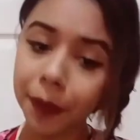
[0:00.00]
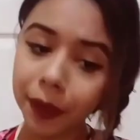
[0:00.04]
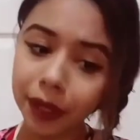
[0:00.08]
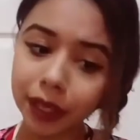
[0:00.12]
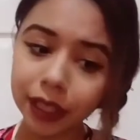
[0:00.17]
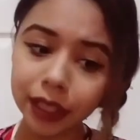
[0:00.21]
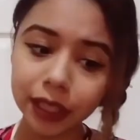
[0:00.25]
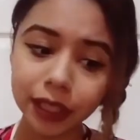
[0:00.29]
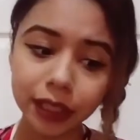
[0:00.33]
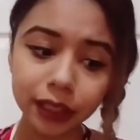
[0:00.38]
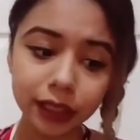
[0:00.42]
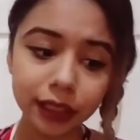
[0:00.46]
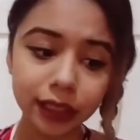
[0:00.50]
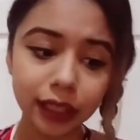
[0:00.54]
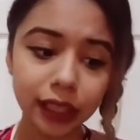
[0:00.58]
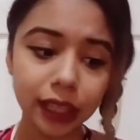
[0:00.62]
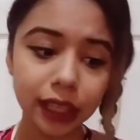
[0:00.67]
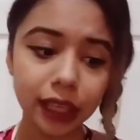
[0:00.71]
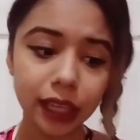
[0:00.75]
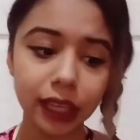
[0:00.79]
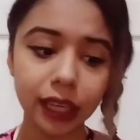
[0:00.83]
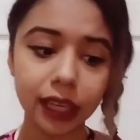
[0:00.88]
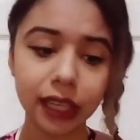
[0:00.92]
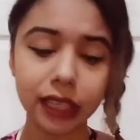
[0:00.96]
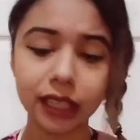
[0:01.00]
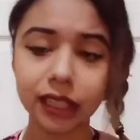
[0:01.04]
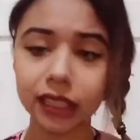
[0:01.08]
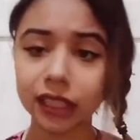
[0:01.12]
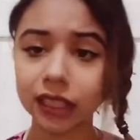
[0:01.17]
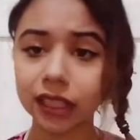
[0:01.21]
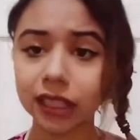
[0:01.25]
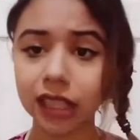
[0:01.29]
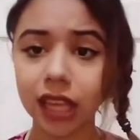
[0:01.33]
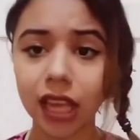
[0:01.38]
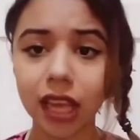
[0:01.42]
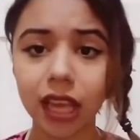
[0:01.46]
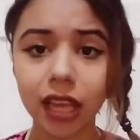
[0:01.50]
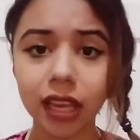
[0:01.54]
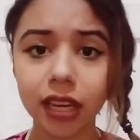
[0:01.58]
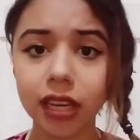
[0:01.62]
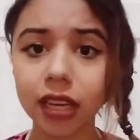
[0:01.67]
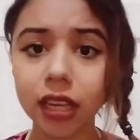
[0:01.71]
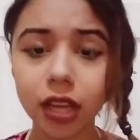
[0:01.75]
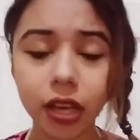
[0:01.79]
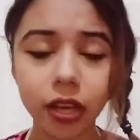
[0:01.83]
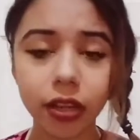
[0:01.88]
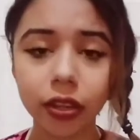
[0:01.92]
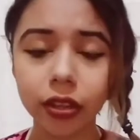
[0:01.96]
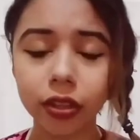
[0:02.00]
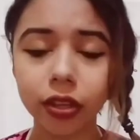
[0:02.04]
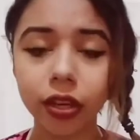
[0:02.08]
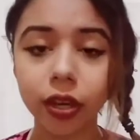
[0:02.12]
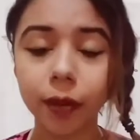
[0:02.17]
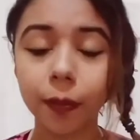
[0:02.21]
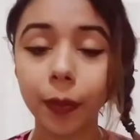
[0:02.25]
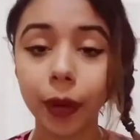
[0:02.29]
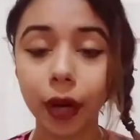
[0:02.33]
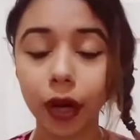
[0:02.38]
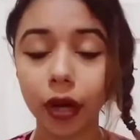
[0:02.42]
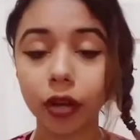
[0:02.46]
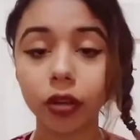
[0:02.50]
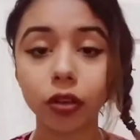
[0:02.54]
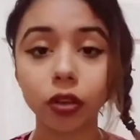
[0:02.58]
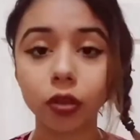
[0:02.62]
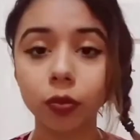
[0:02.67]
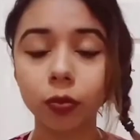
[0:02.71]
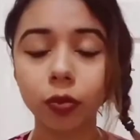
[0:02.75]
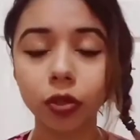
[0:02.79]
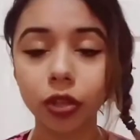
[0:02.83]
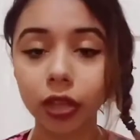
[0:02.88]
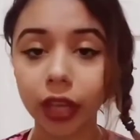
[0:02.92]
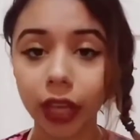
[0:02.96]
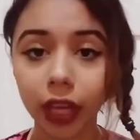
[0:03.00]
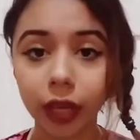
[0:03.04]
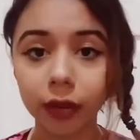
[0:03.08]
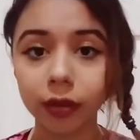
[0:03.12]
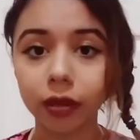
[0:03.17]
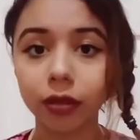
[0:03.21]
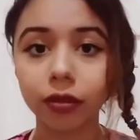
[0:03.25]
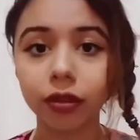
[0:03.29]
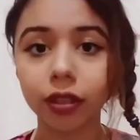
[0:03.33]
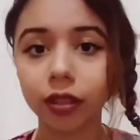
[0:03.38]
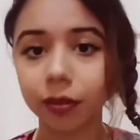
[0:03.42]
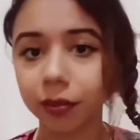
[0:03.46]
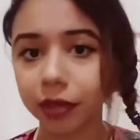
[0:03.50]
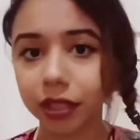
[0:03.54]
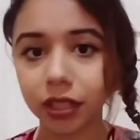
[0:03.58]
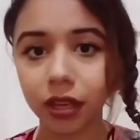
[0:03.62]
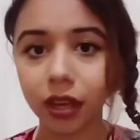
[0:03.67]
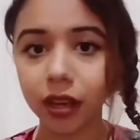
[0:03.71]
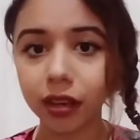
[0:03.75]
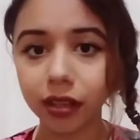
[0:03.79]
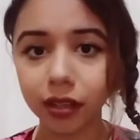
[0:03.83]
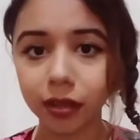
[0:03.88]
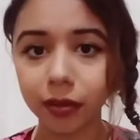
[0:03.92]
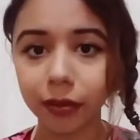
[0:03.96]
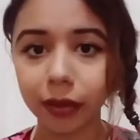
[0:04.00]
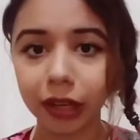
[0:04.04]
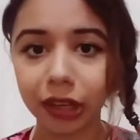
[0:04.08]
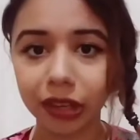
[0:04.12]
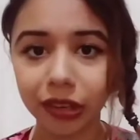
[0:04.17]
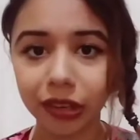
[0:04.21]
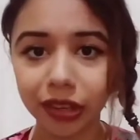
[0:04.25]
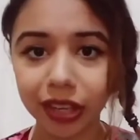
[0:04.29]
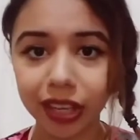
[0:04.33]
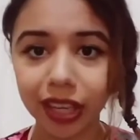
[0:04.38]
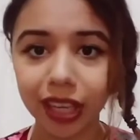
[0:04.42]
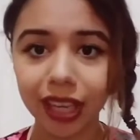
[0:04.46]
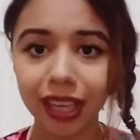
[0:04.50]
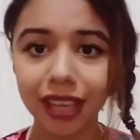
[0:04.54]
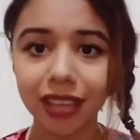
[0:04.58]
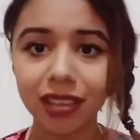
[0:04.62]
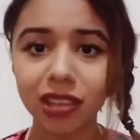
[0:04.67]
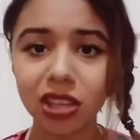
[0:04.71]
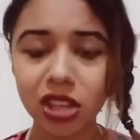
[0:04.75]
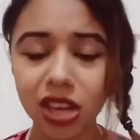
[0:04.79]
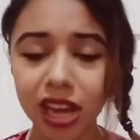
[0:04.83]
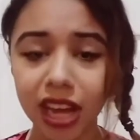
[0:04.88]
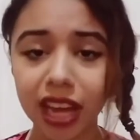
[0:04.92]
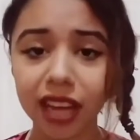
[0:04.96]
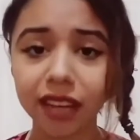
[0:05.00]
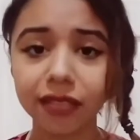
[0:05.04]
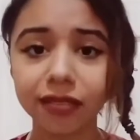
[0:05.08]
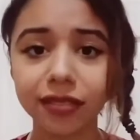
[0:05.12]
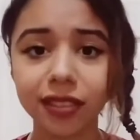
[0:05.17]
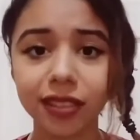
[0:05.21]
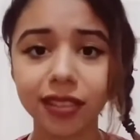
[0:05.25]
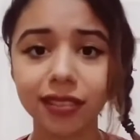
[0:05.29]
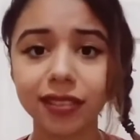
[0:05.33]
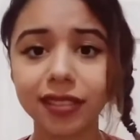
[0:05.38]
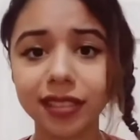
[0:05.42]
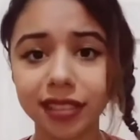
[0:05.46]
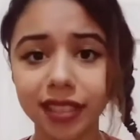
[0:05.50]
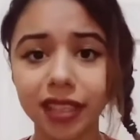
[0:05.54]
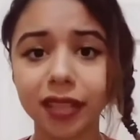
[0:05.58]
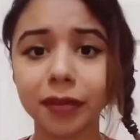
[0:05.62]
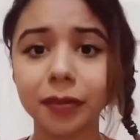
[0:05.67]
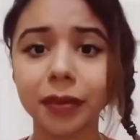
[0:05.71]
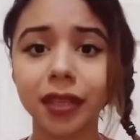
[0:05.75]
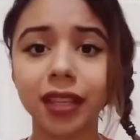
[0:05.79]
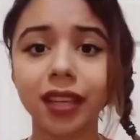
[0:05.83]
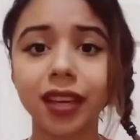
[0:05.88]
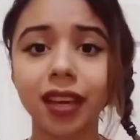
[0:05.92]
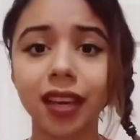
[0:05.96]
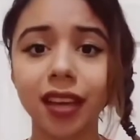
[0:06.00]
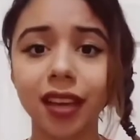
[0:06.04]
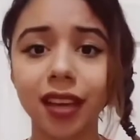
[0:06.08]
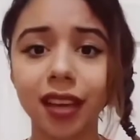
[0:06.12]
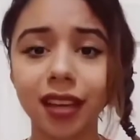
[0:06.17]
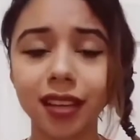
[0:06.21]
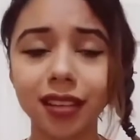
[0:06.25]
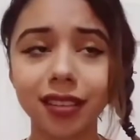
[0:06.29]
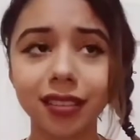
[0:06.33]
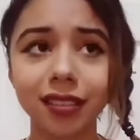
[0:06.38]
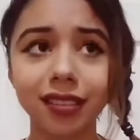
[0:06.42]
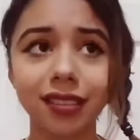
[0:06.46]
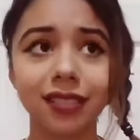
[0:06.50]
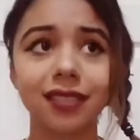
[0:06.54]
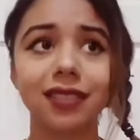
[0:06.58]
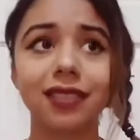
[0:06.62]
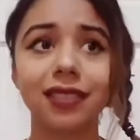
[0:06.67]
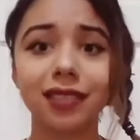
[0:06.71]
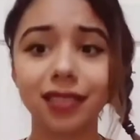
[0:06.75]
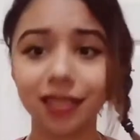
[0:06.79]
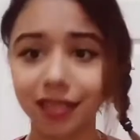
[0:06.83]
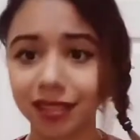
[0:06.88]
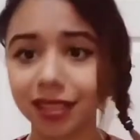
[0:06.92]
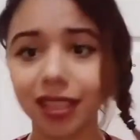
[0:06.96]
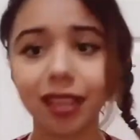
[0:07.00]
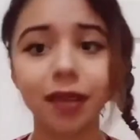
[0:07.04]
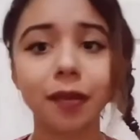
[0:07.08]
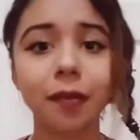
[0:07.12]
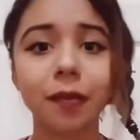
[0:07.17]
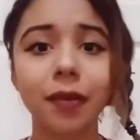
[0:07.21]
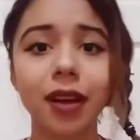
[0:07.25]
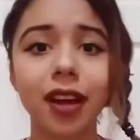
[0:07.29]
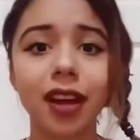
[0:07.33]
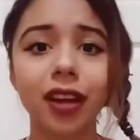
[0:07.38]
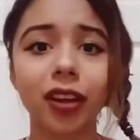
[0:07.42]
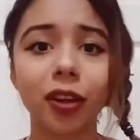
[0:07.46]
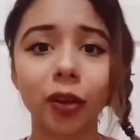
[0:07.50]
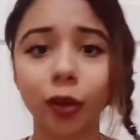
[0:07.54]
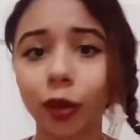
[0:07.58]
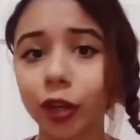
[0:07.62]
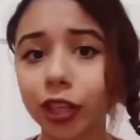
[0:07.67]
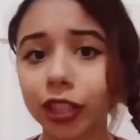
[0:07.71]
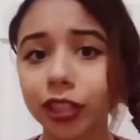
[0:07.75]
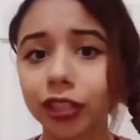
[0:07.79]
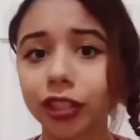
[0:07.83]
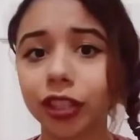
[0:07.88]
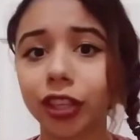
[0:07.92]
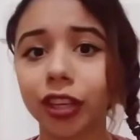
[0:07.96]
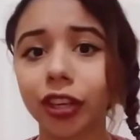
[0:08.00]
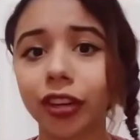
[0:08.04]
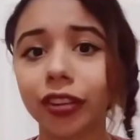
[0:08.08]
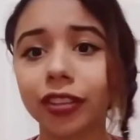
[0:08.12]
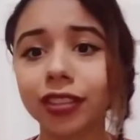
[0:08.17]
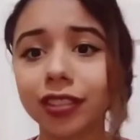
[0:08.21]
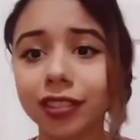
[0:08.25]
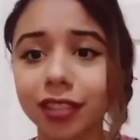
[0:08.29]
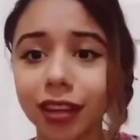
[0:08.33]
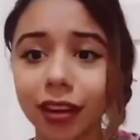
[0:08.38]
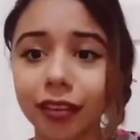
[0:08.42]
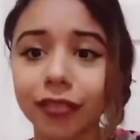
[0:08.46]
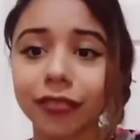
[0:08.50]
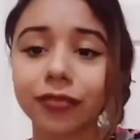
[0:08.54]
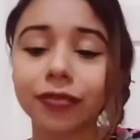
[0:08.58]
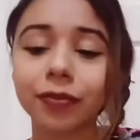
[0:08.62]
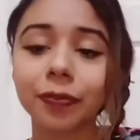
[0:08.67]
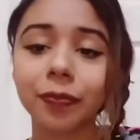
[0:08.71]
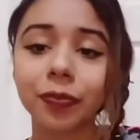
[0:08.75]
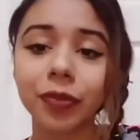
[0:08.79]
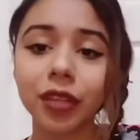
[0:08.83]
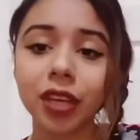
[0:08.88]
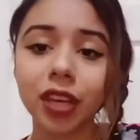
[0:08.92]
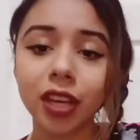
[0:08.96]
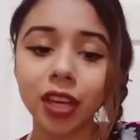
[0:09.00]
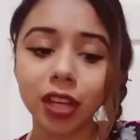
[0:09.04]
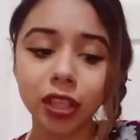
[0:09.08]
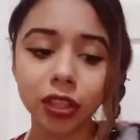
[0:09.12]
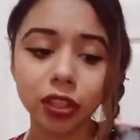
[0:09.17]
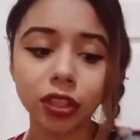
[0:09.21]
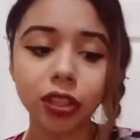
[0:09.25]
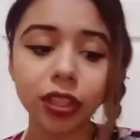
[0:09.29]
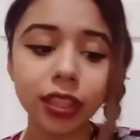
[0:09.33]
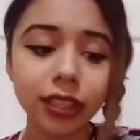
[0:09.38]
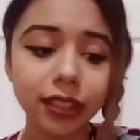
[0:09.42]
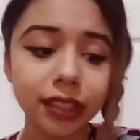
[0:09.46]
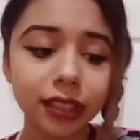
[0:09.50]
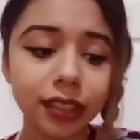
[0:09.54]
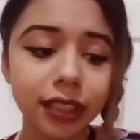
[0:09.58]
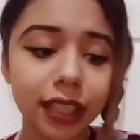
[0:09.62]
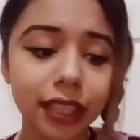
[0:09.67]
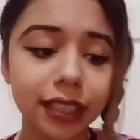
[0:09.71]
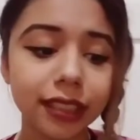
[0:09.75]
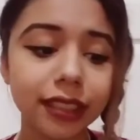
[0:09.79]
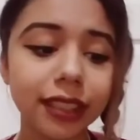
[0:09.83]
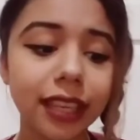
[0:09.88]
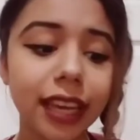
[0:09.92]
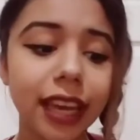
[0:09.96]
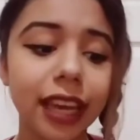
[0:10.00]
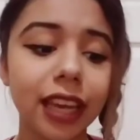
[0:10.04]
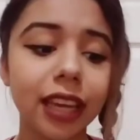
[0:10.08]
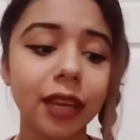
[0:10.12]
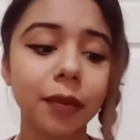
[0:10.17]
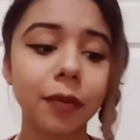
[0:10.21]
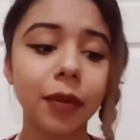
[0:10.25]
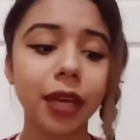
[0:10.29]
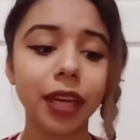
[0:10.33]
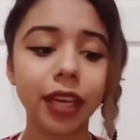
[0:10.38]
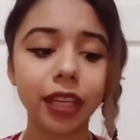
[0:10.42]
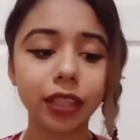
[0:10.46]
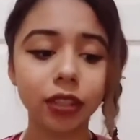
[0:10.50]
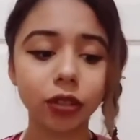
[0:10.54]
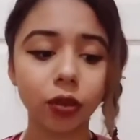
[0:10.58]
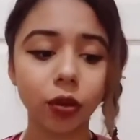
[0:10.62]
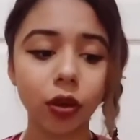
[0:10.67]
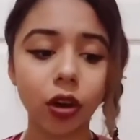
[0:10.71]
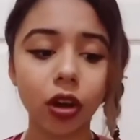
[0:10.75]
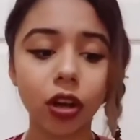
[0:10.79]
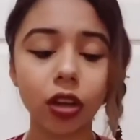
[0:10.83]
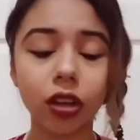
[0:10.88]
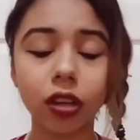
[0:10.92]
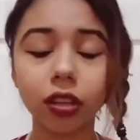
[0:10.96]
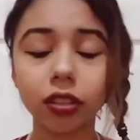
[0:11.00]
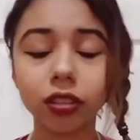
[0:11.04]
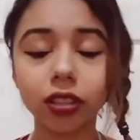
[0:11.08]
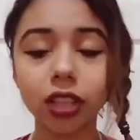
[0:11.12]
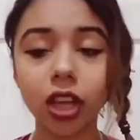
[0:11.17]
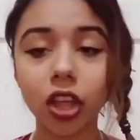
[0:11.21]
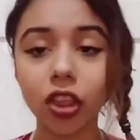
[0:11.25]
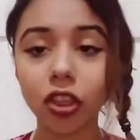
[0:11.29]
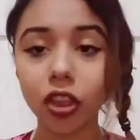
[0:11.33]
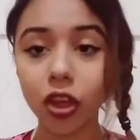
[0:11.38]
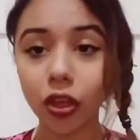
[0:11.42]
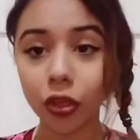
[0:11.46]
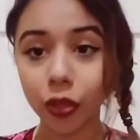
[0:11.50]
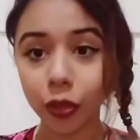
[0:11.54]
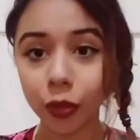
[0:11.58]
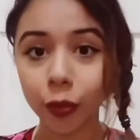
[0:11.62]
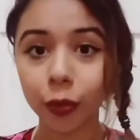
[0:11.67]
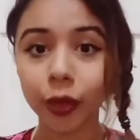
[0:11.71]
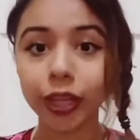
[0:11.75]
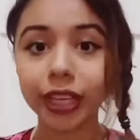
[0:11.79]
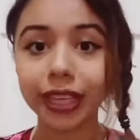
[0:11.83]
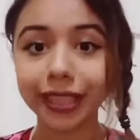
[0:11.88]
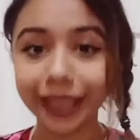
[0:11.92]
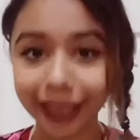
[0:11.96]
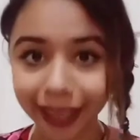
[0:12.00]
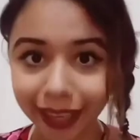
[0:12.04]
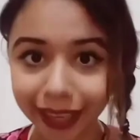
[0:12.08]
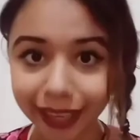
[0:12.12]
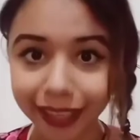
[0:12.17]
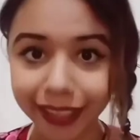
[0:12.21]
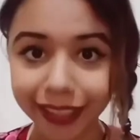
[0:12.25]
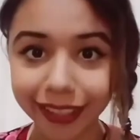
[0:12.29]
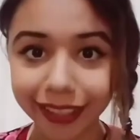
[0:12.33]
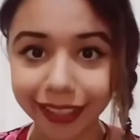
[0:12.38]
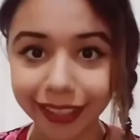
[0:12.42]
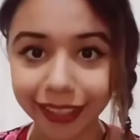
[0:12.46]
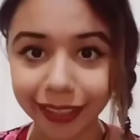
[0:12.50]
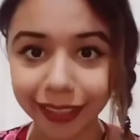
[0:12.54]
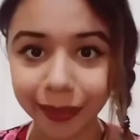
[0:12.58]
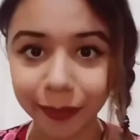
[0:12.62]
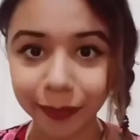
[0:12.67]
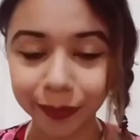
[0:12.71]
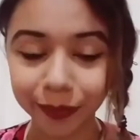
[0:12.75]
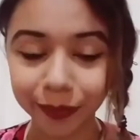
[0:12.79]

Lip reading: But as any other paranormal game that we're going to be talking about, you have to summon some creature stuff. So this next game is called the 3 Kings.